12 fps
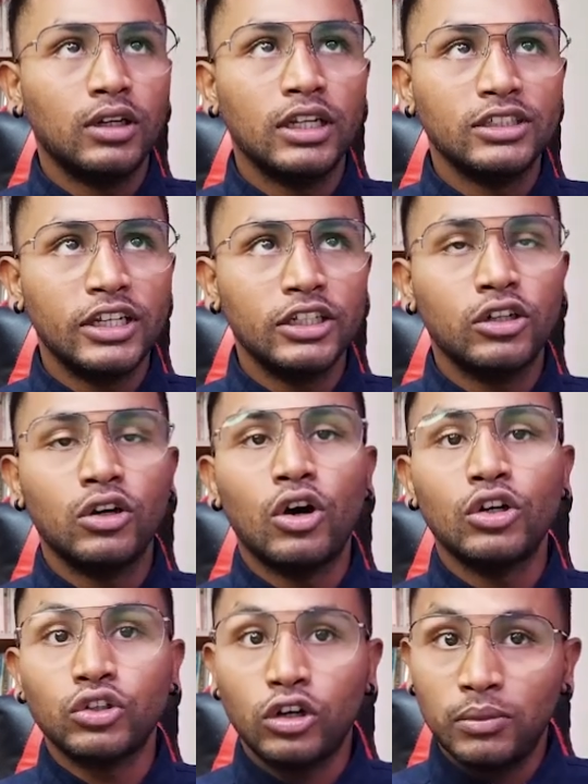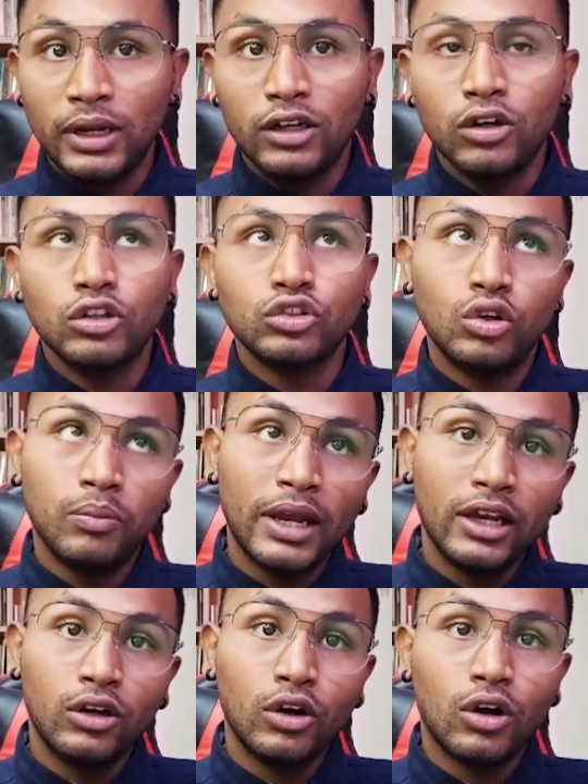distinct clause, order by clause, group
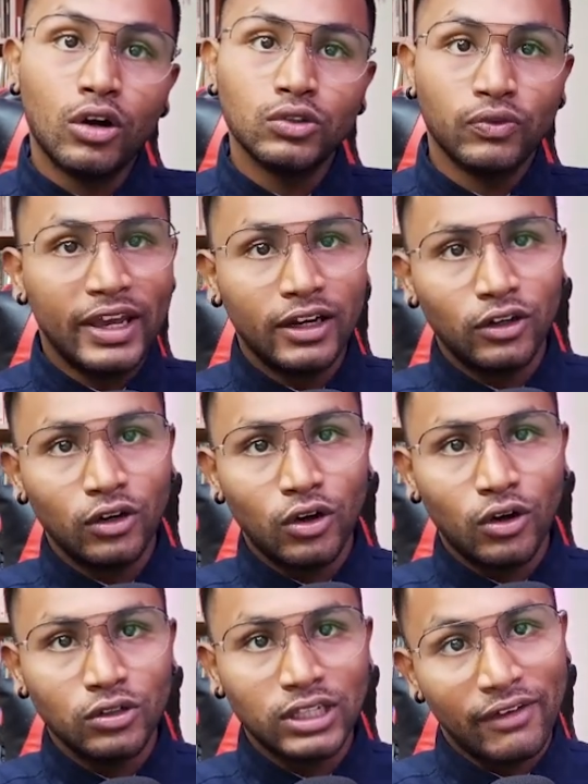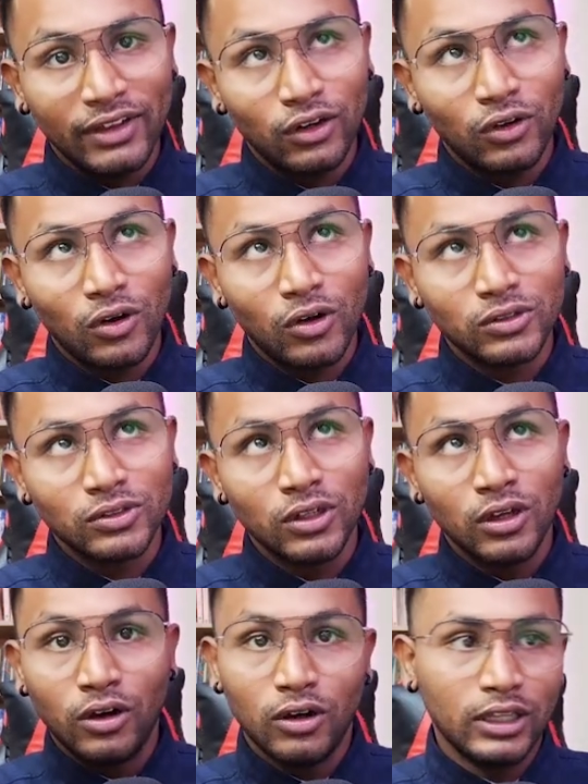by clause, where clause, having clause,
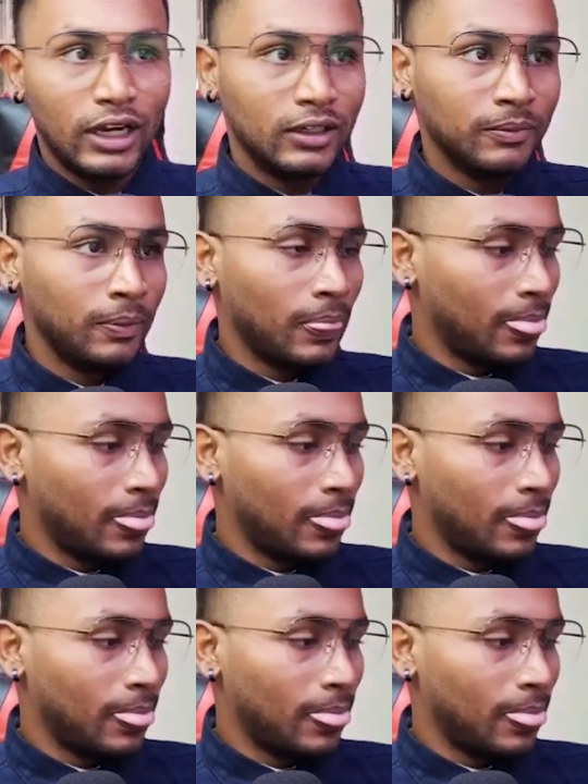all that.